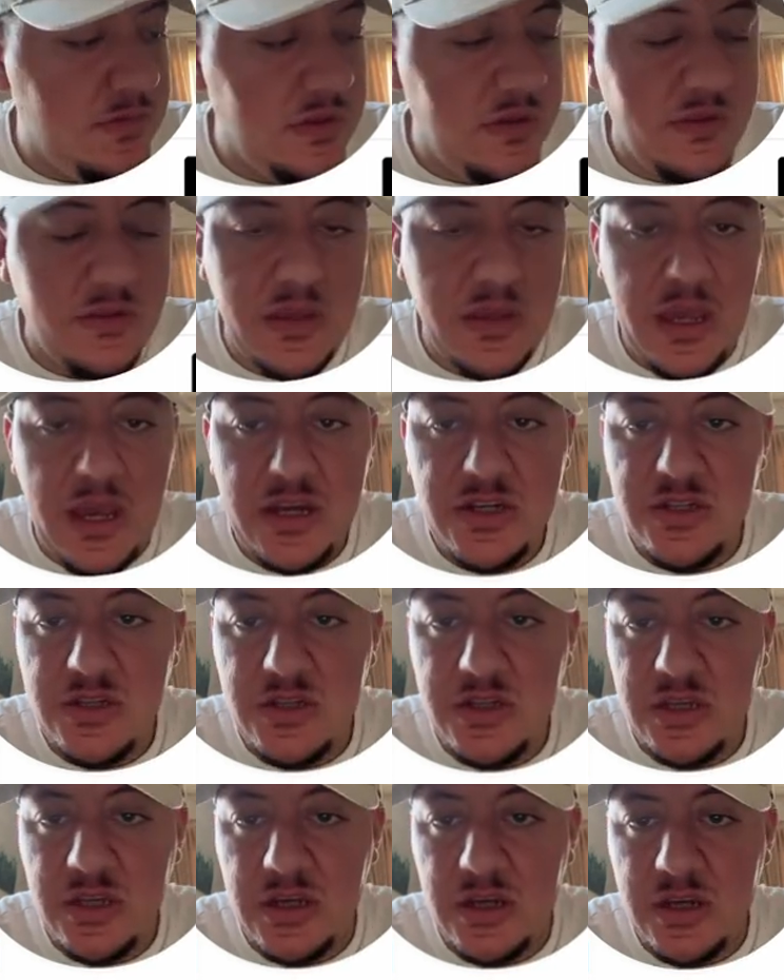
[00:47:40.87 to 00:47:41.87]
they
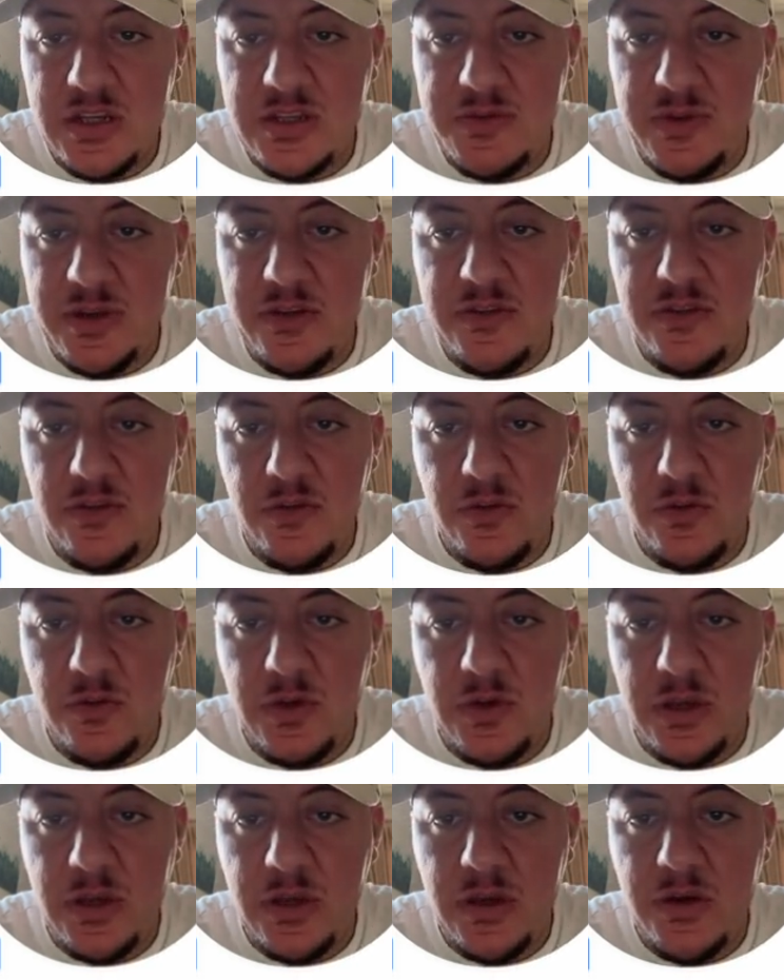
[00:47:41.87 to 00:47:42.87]
actually explain to you
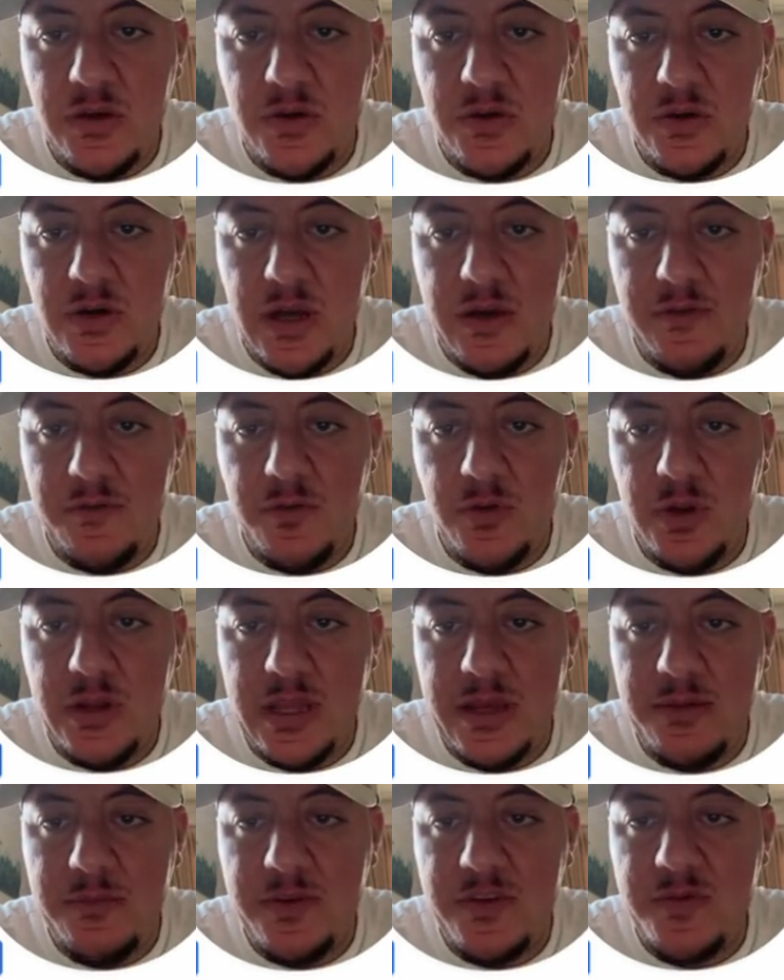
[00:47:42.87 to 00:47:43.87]
here, avoid
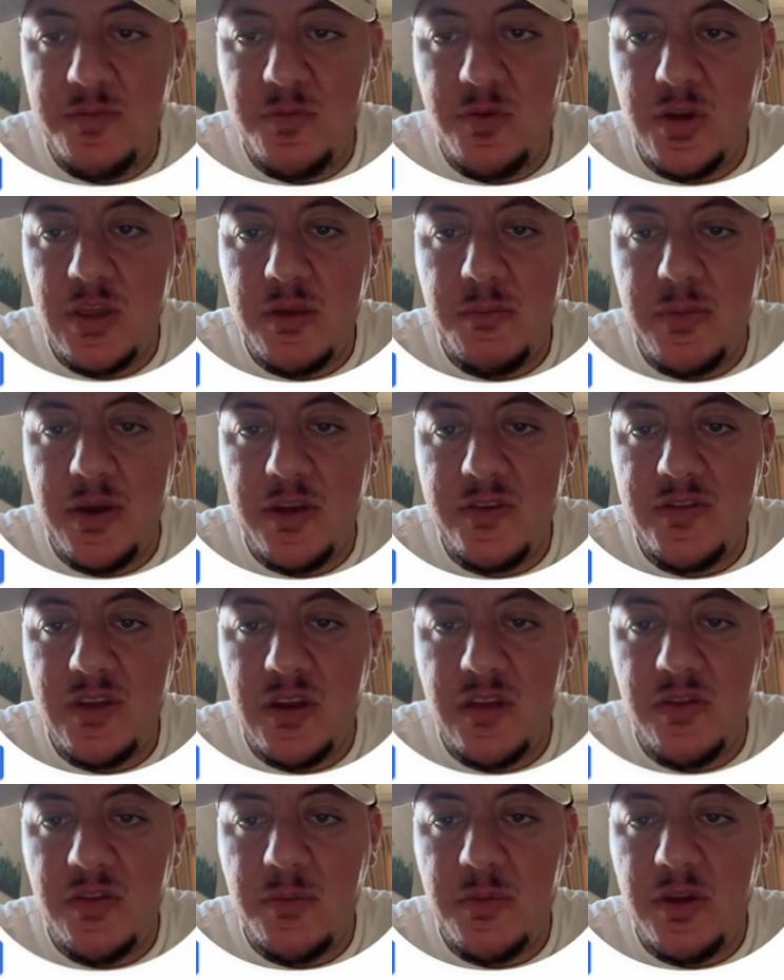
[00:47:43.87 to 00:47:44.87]
last minute booking by
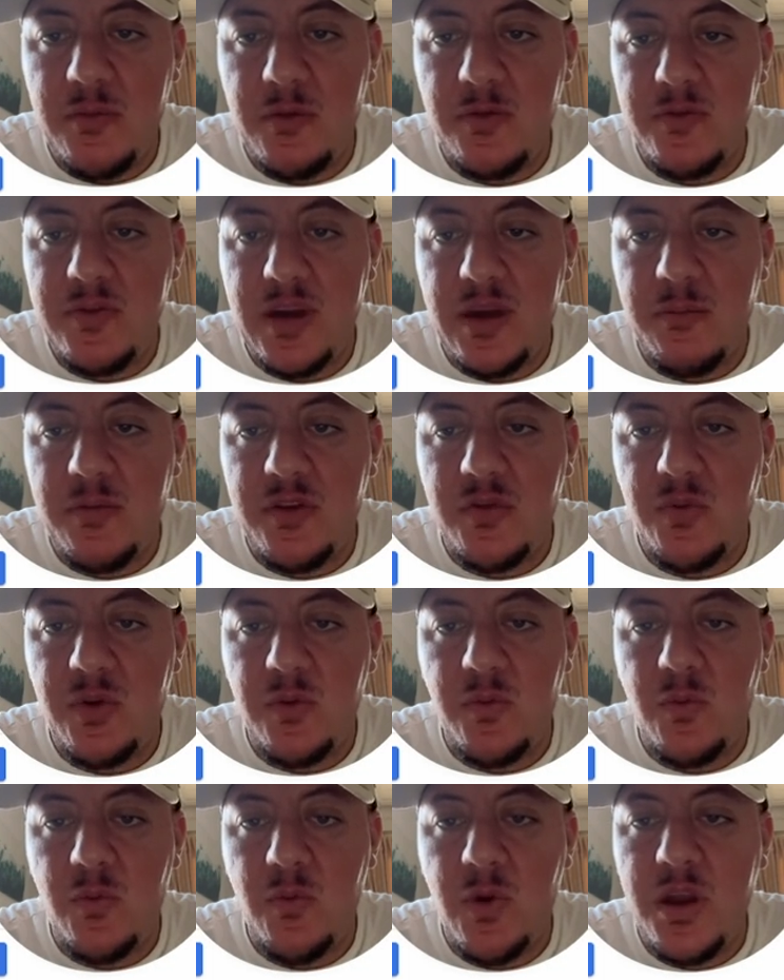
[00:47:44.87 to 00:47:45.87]
setting the minimum time
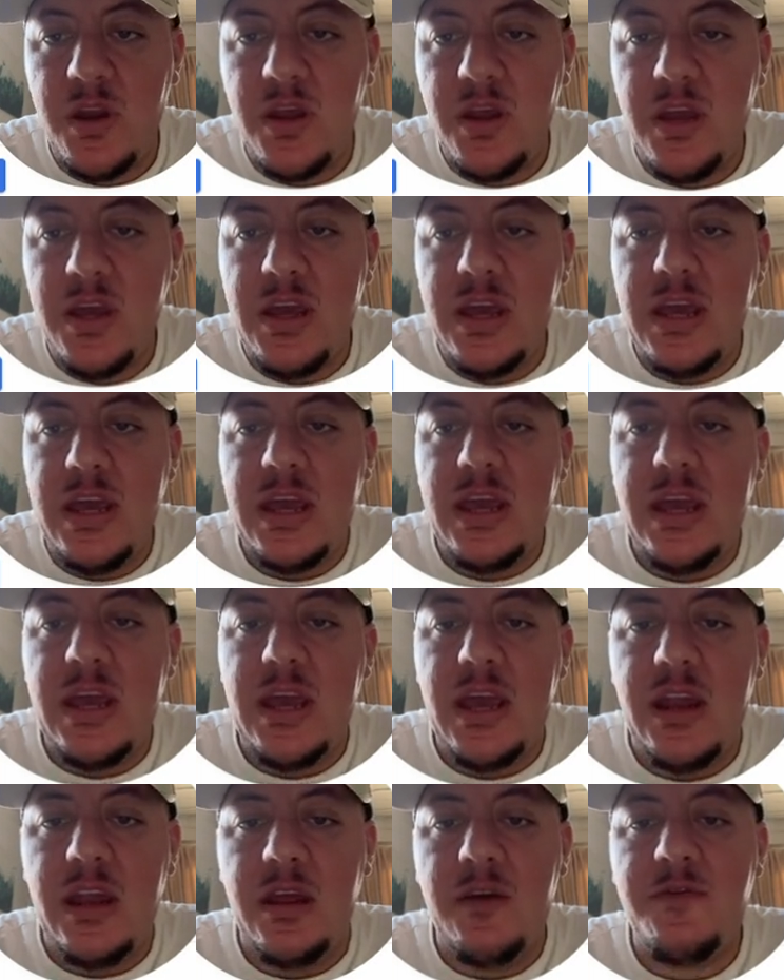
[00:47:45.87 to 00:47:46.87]
between when
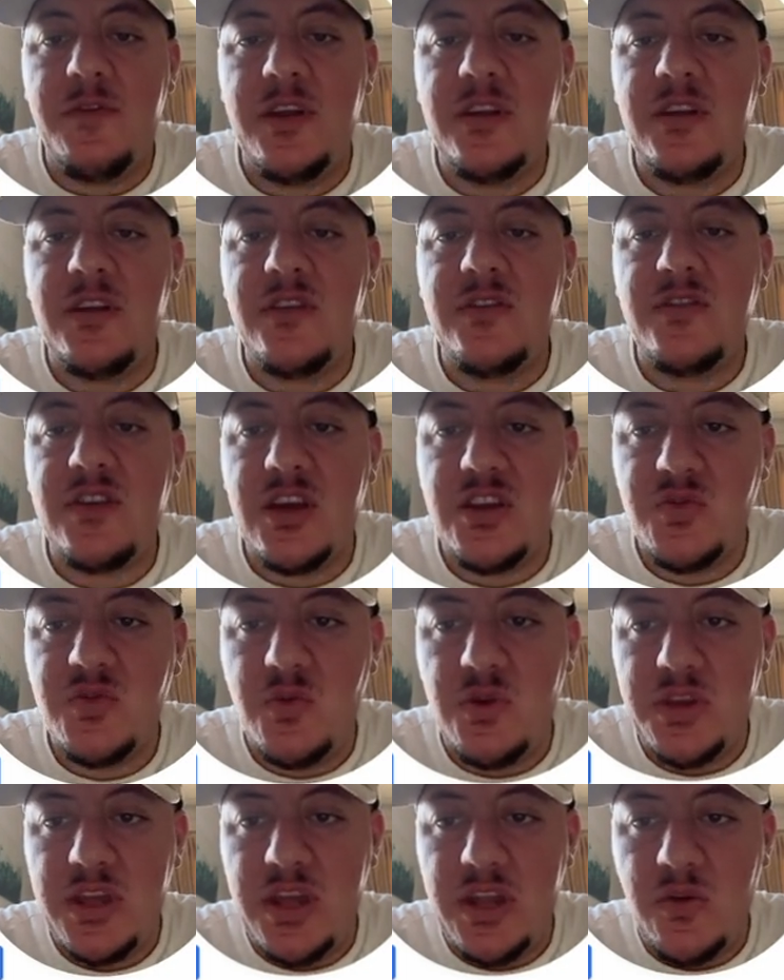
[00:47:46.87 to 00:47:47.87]
an event is
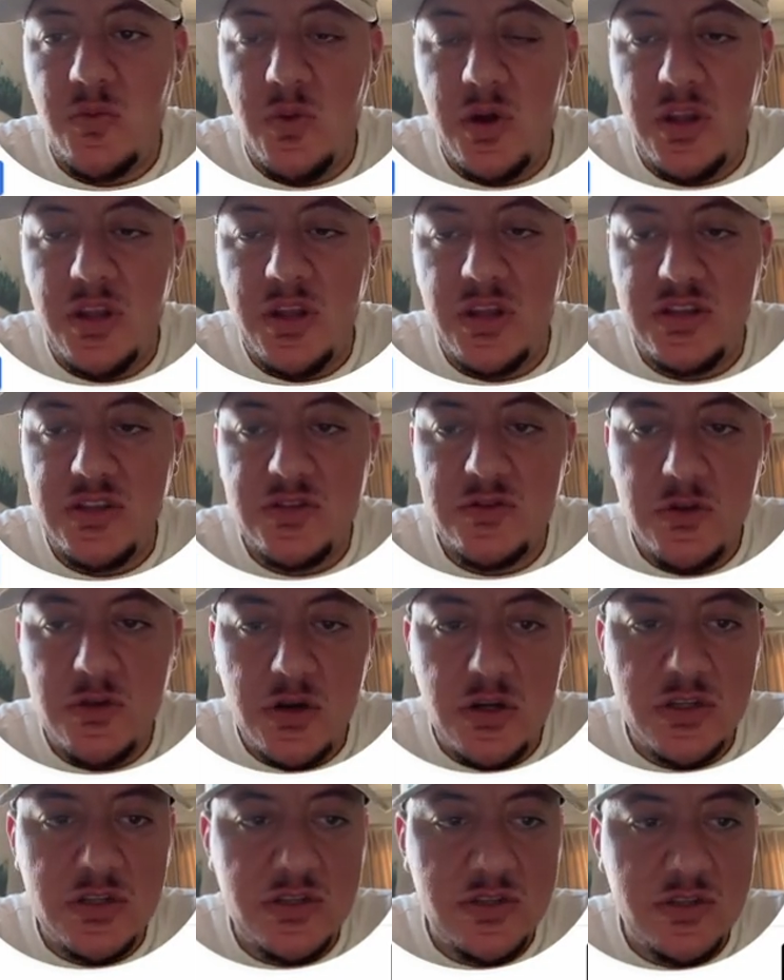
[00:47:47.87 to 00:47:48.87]
scheduled and when it
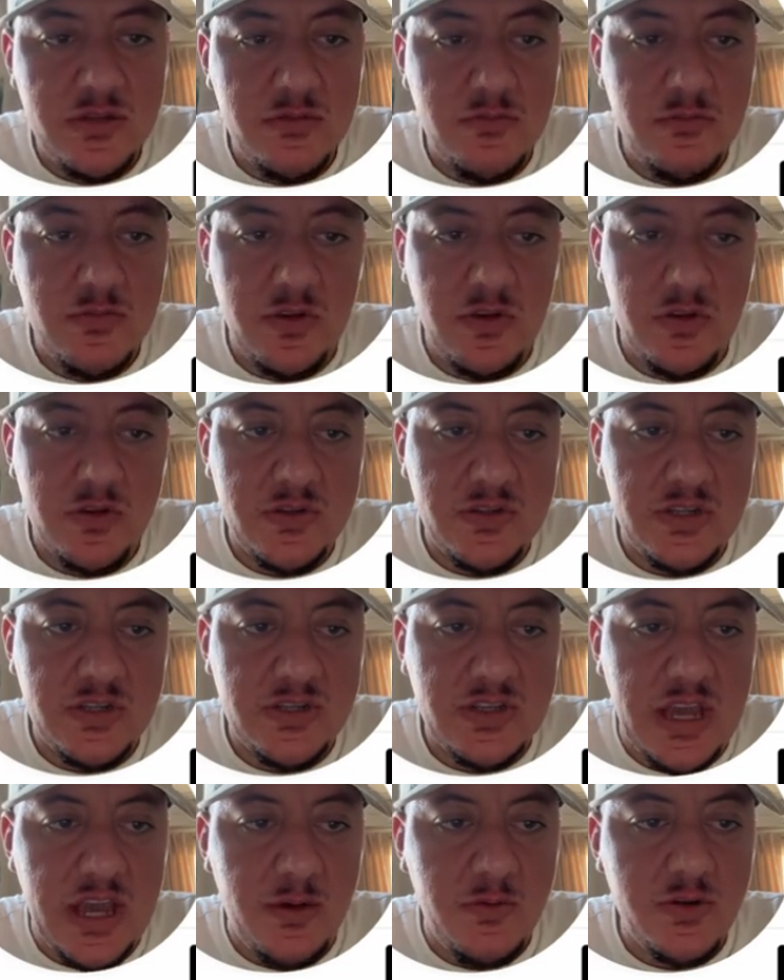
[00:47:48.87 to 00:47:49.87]
starts. 6
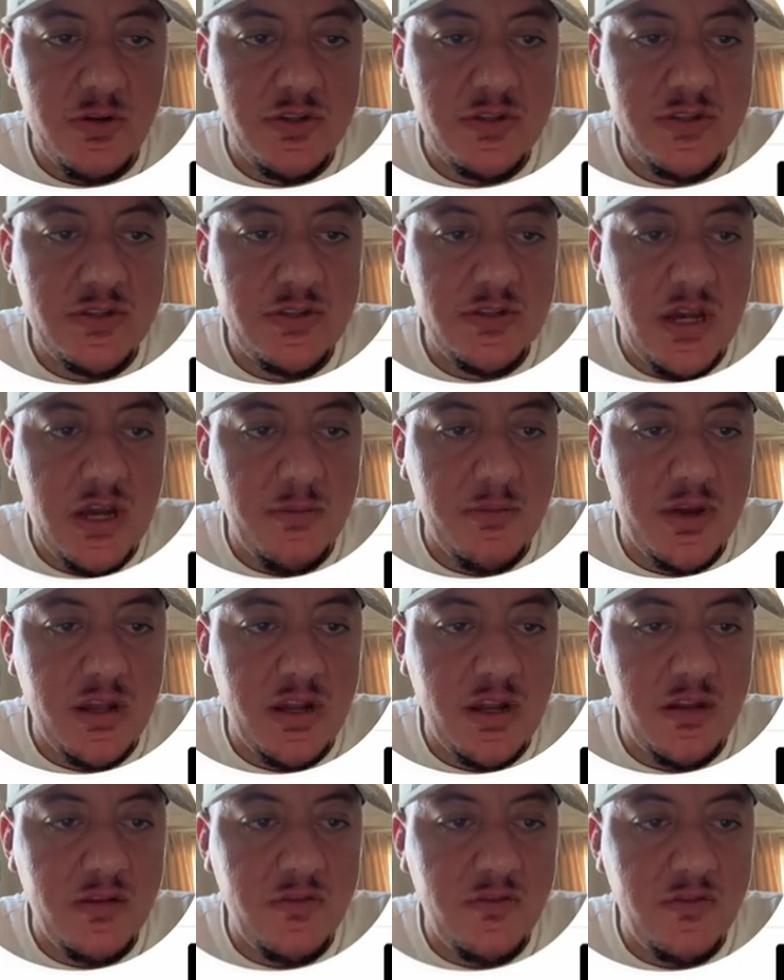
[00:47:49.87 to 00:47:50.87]
hours. I'm
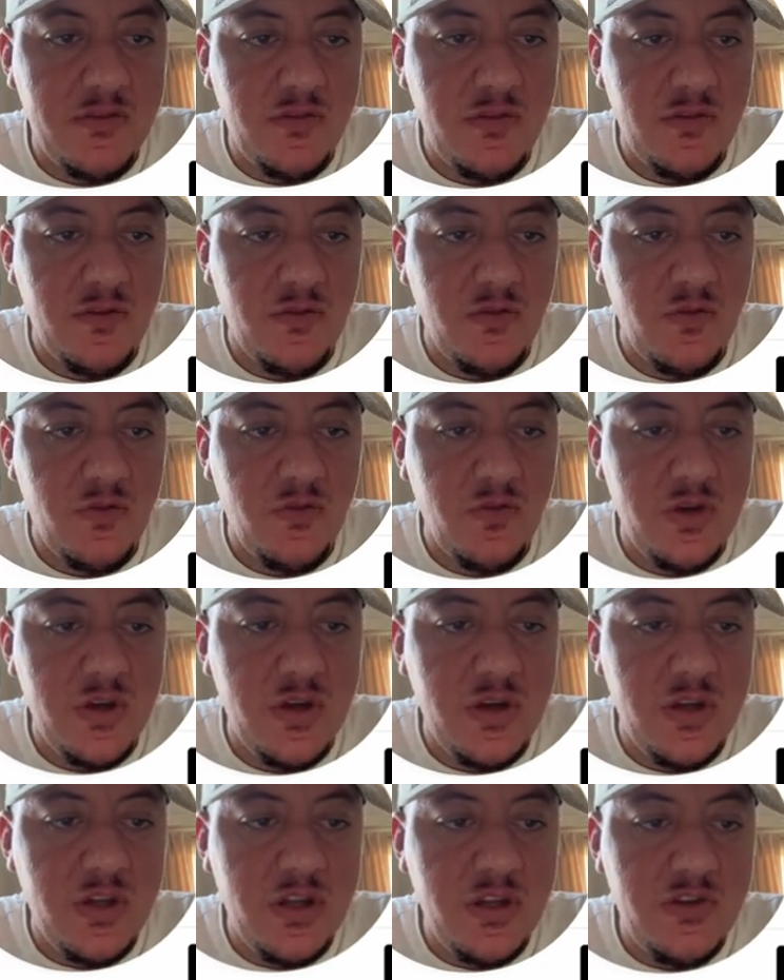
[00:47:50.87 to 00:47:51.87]
gonna do
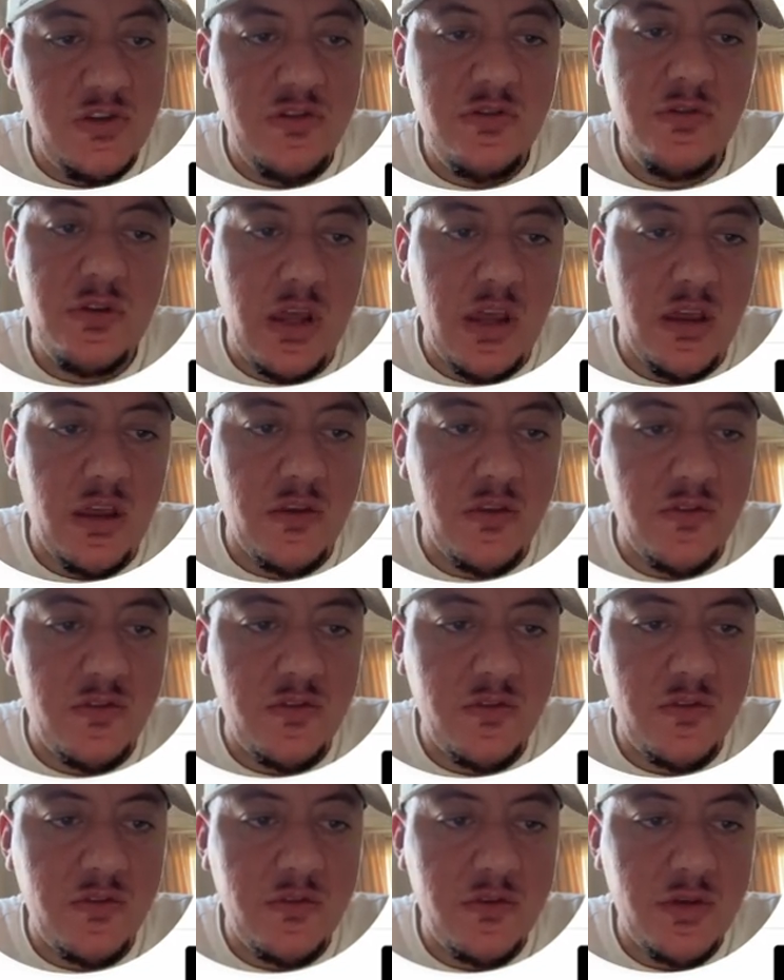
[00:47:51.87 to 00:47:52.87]
2
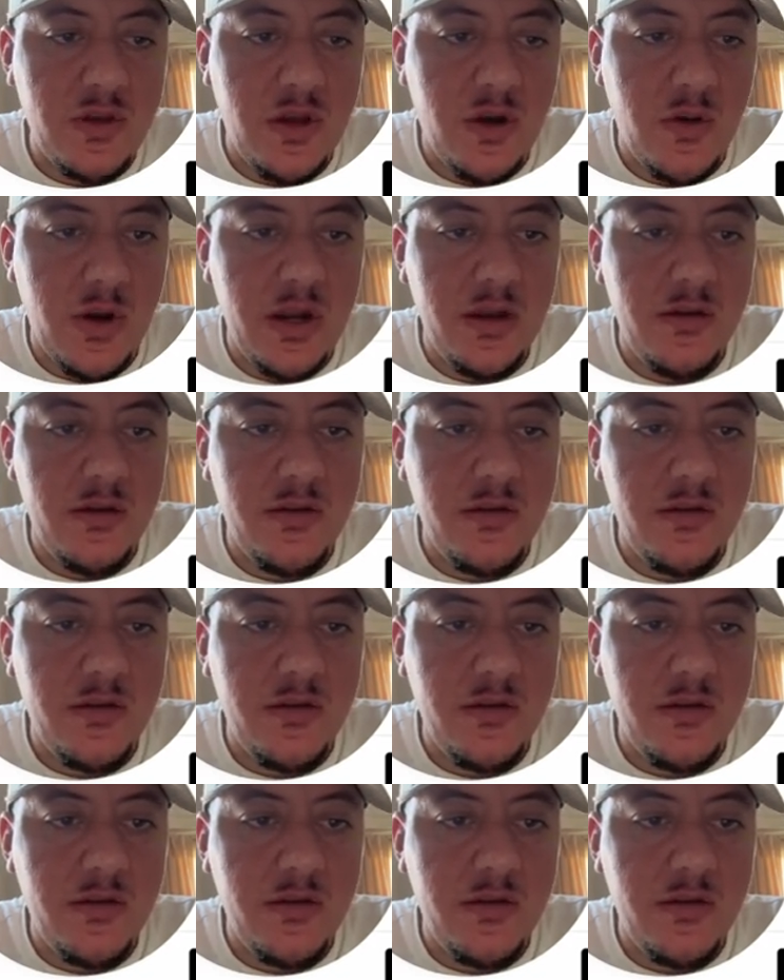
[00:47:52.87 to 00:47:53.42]
days. All right.